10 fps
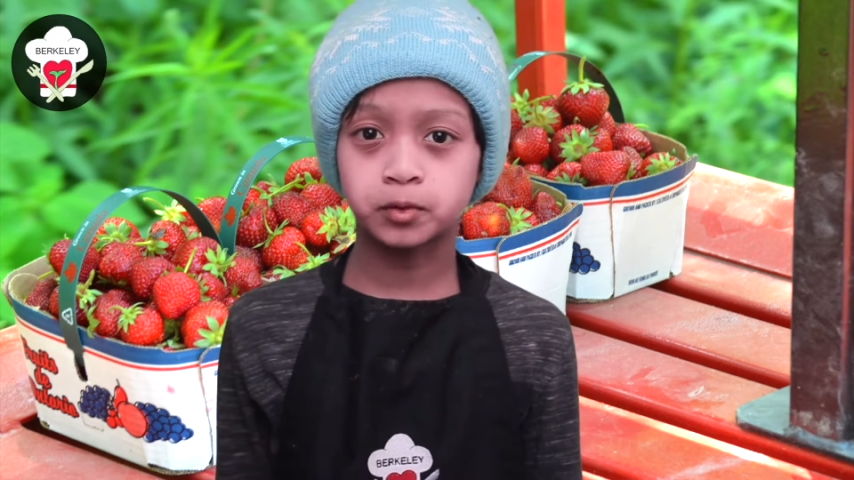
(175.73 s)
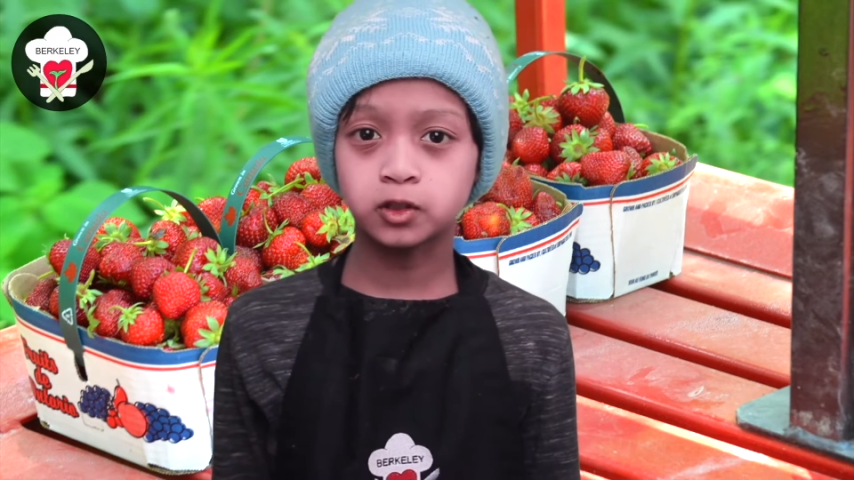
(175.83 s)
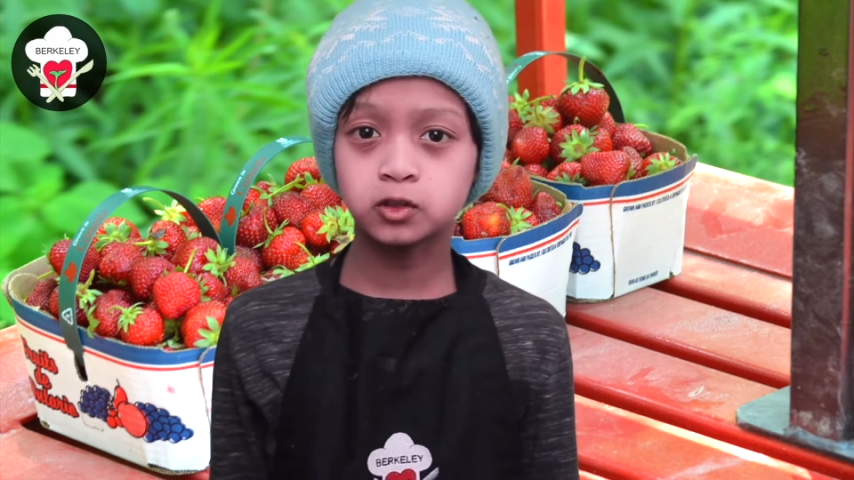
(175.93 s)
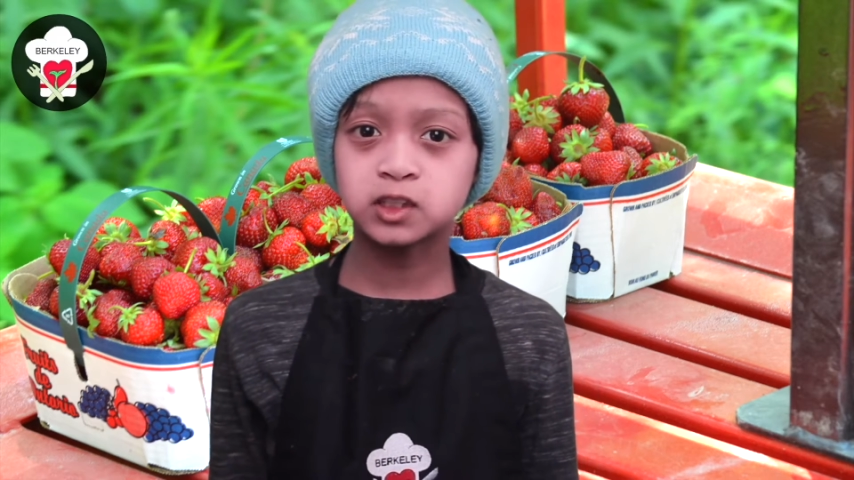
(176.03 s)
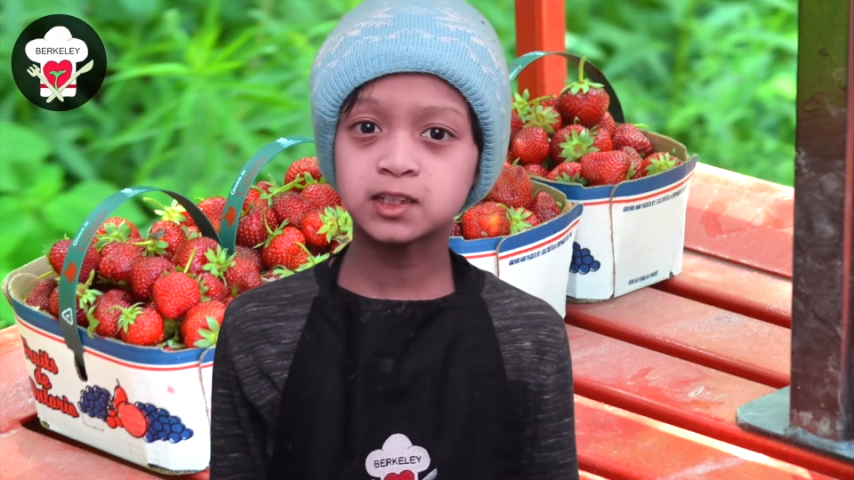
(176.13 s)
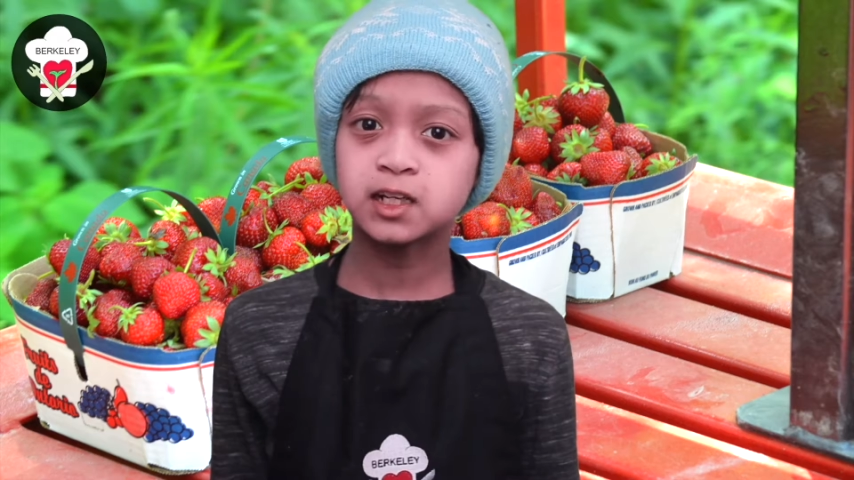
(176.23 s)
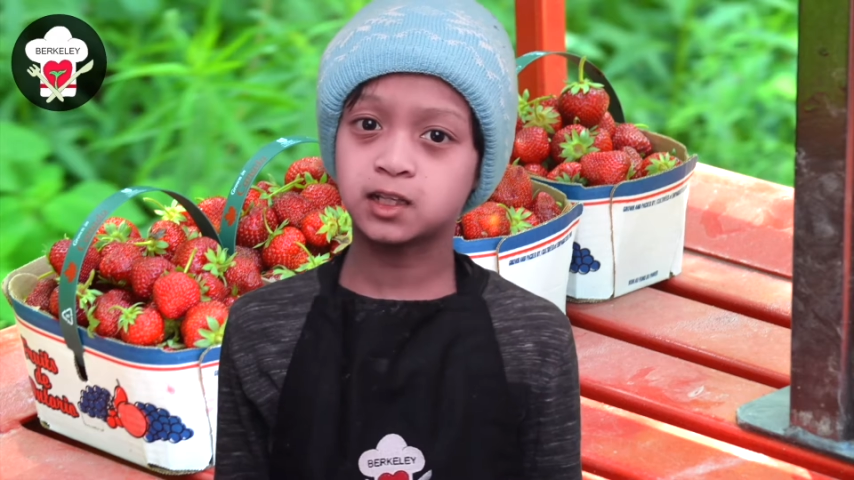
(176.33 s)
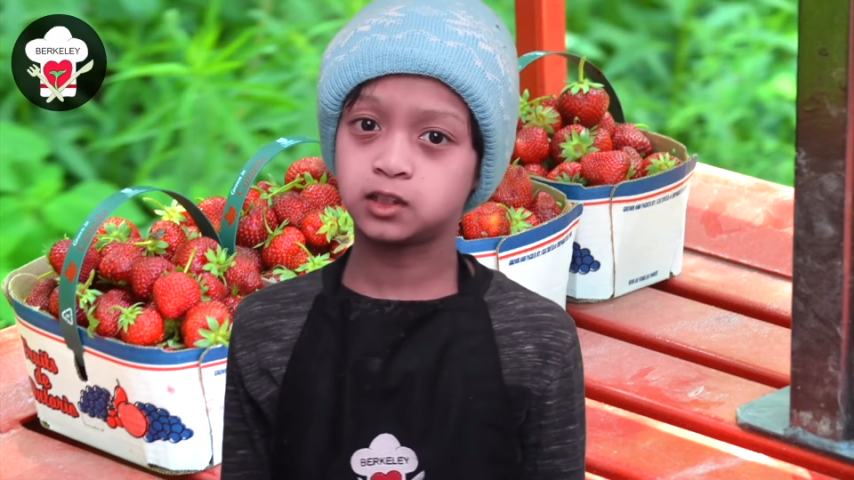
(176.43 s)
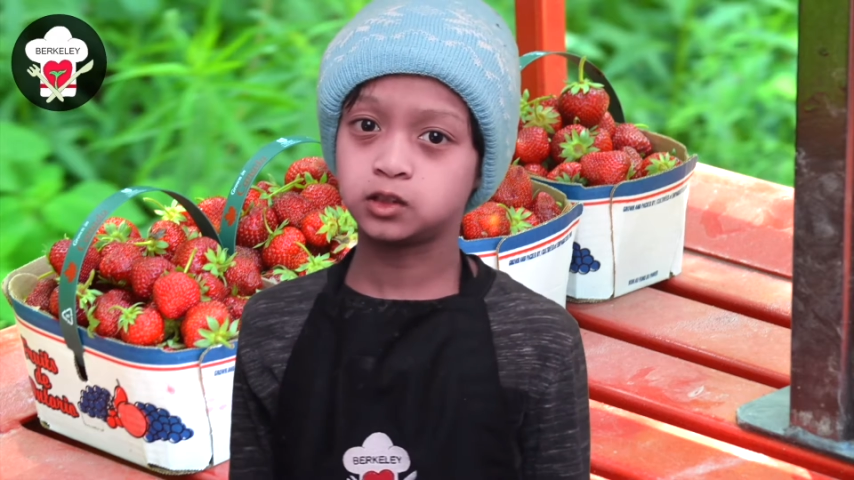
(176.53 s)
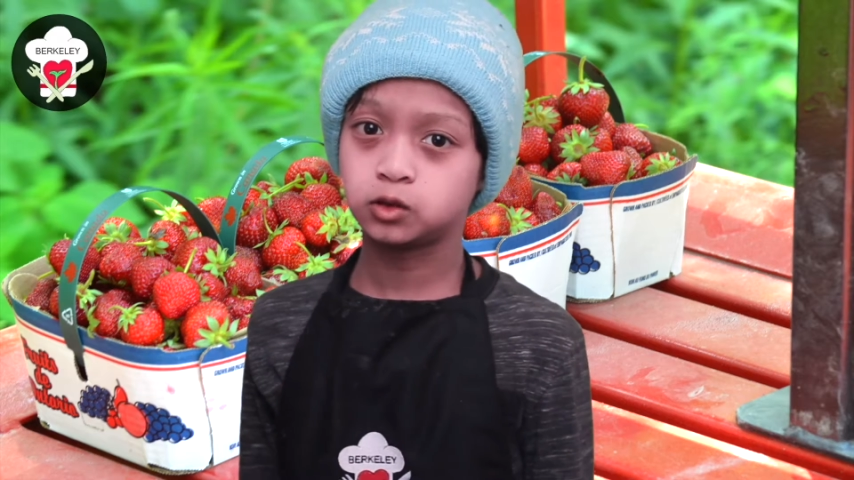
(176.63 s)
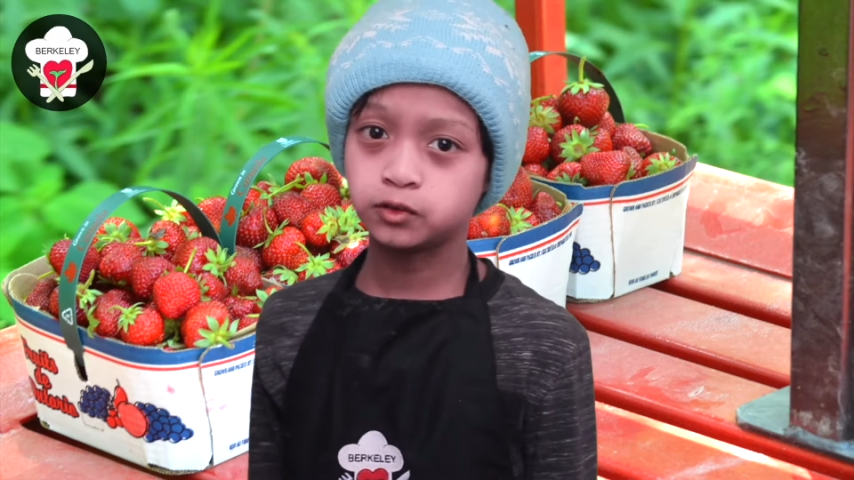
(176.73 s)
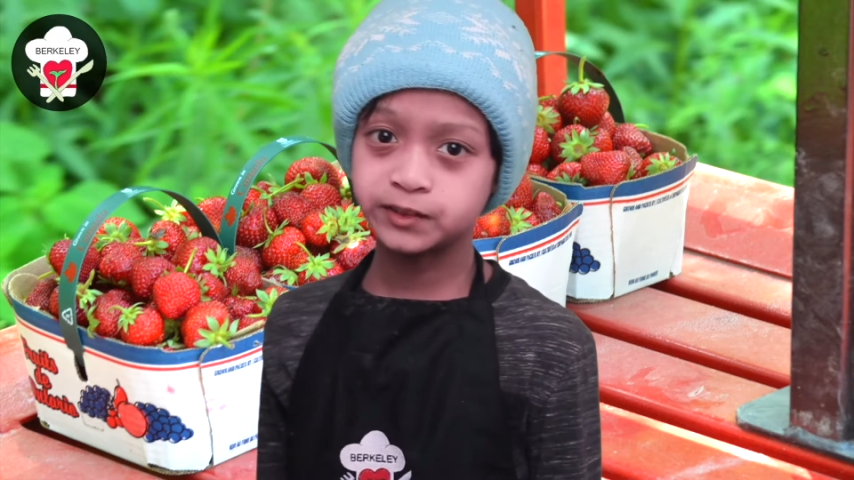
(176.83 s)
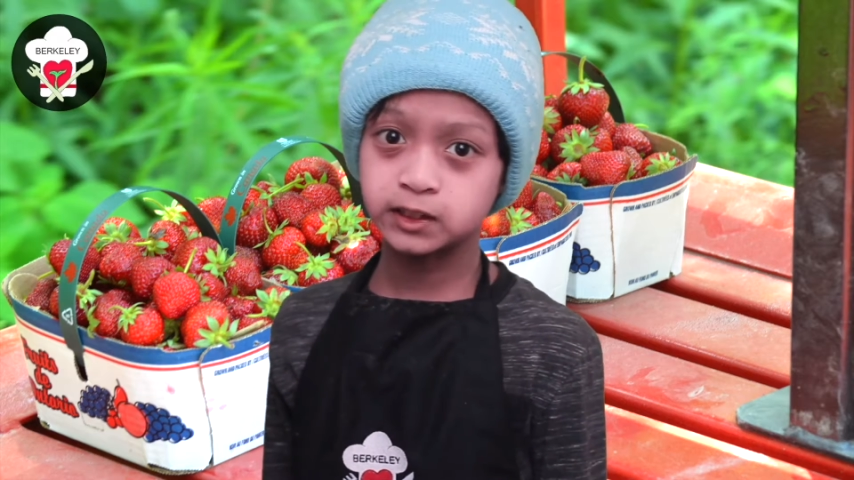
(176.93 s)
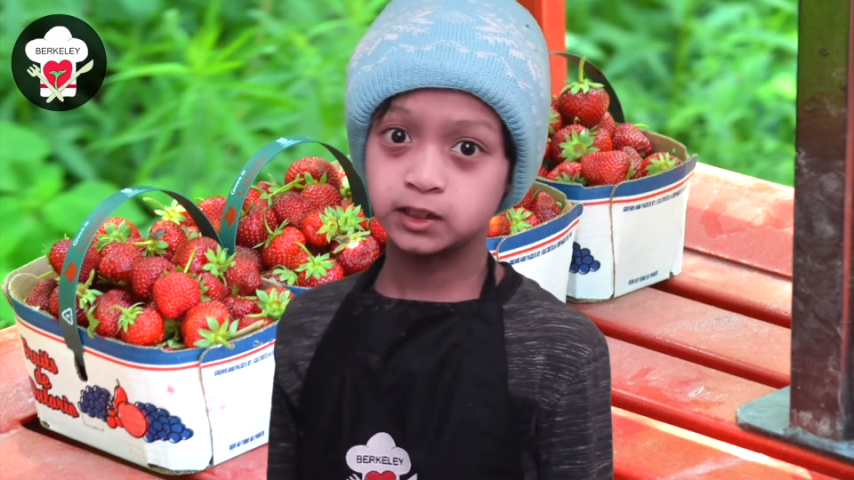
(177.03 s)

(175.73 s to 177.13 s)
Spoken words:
pollution and UV